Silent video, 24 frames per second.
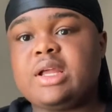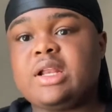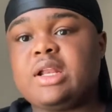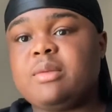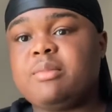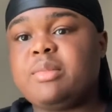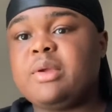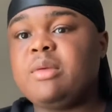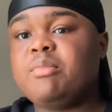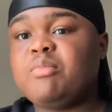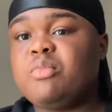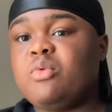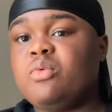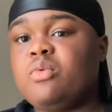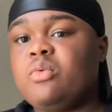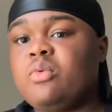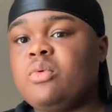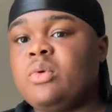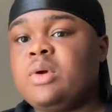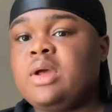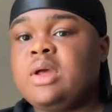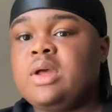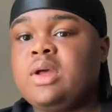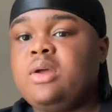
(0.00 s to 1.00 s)
And then people
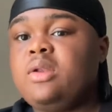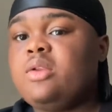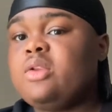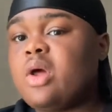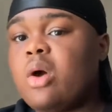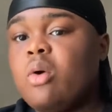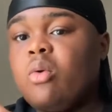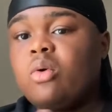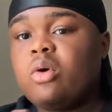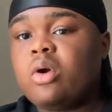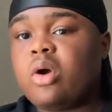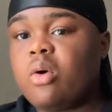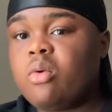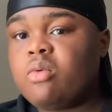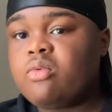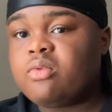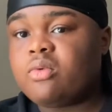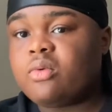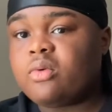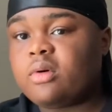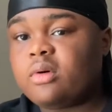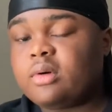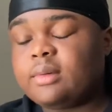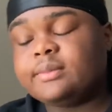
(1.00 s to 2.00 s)
don't go
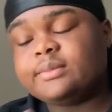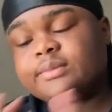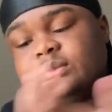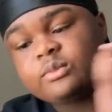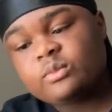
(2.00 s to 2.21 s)
for them.